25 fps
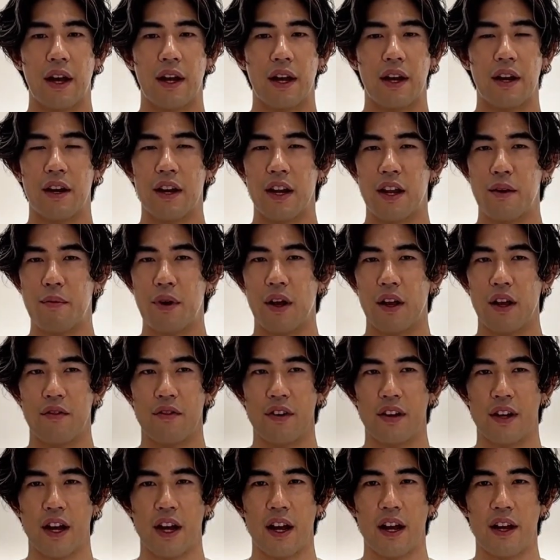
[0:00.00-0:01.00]
get an email
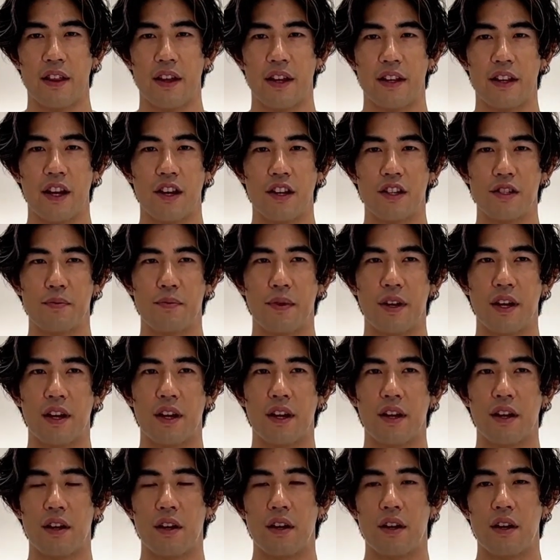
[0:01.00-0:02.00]
every day that tells
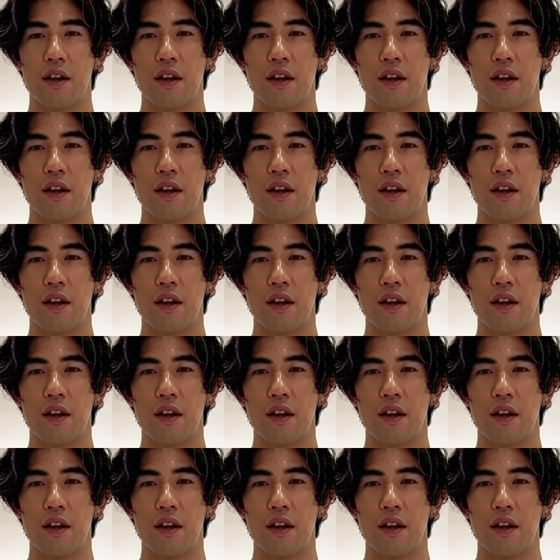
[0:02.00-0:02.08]
me